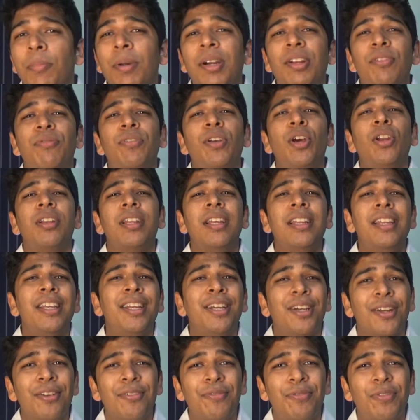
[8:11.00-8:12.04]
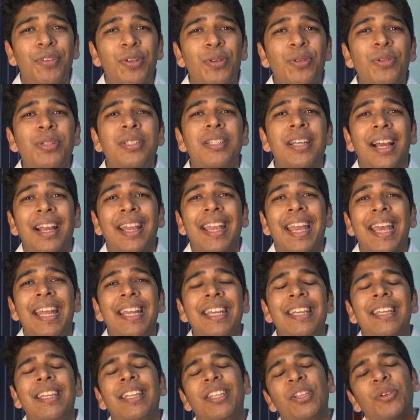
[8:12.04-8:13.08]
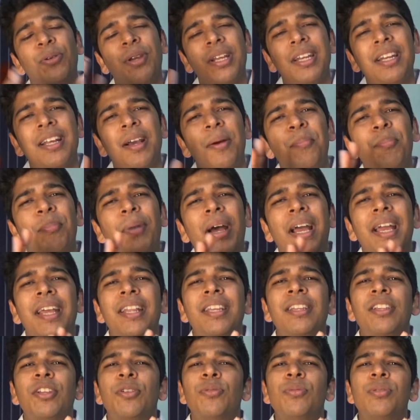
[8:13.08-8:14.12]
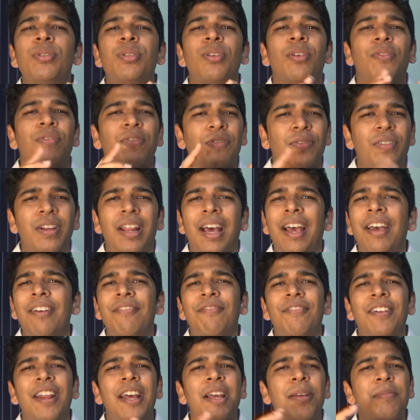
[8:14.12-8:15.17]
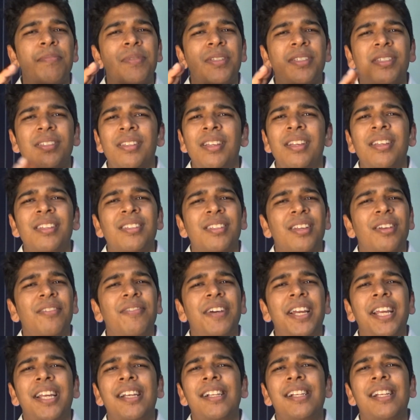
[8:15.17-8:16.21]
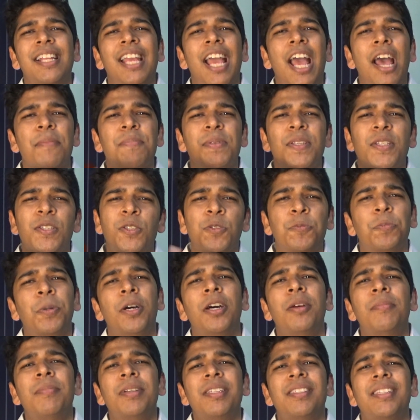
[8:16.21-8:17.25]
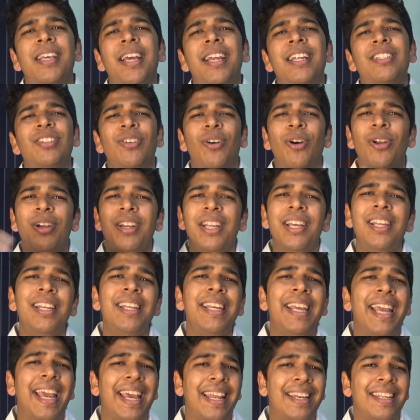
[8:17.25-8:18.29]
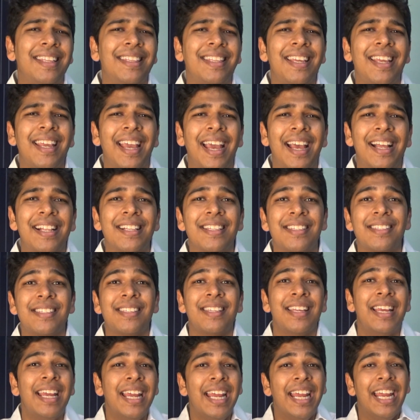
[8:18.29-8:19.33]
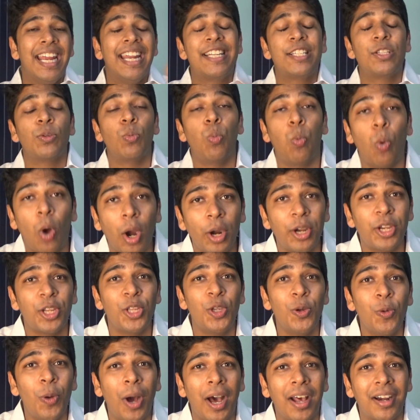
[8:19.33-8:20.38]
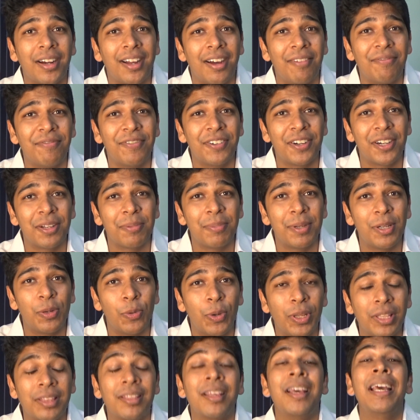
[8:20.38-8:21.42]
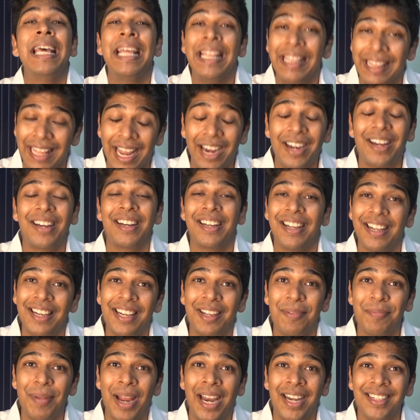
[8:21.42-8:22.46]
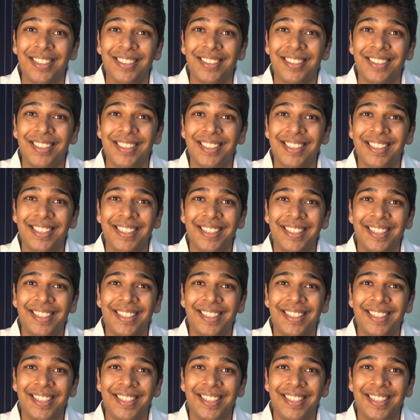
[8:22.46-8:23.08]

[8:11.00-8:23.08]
But if you're really confused, again, you can combine use of diaphragms, cervical caps, spermicides, or really anything else. It's what you are comfortable with that really matters.